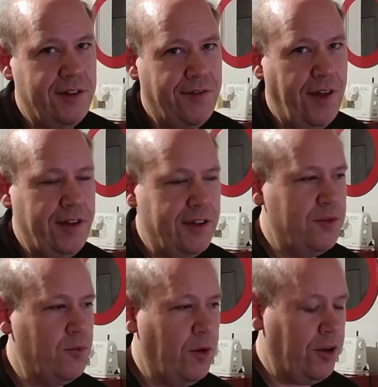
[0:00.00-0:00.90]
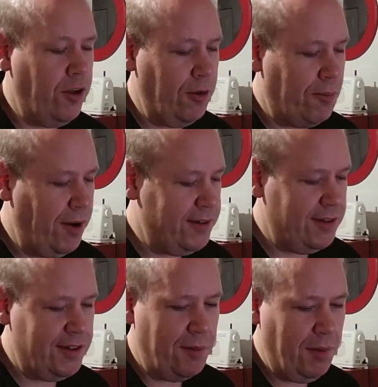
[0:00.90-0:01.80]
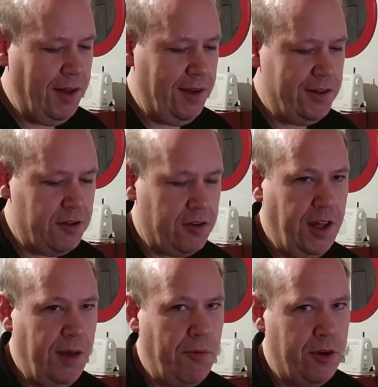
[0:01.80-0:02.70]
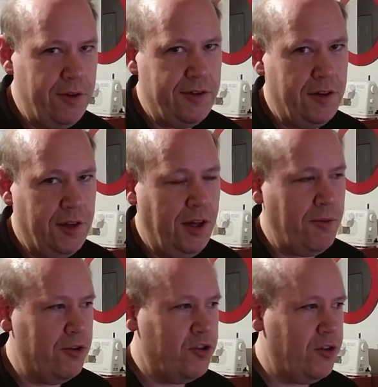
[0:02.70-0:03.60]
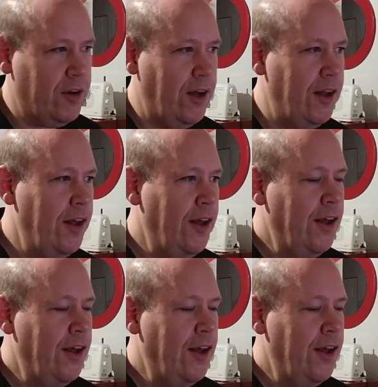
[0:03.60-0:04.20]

and if that doesn't work, you can press some keys on your keyboard using a keyboard shortcut.